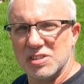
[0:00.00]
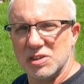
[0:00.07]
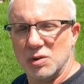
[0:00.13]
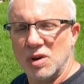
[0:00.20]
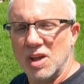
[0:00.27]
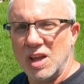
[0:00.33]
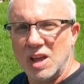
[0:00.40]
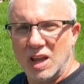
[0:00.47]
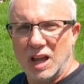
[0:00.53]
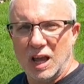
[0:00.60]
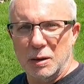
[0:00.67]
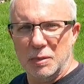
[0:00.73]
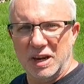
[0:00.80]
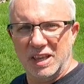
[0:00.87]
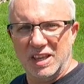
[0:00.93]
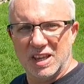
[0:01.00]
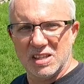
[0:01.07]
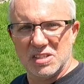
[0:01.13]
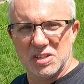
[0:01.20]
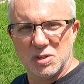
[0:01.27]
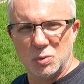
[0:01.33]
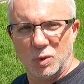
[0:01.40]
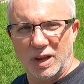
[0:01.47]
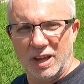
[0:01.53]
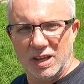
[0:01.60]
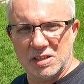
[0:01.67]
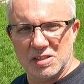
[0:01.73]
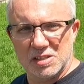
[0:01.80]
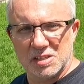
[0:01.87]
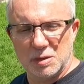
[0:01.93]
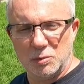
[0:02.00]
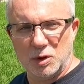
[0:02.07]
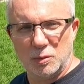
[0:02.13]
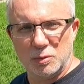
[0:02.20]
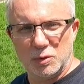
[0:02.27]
So I'm gonna guess this weighs somewhere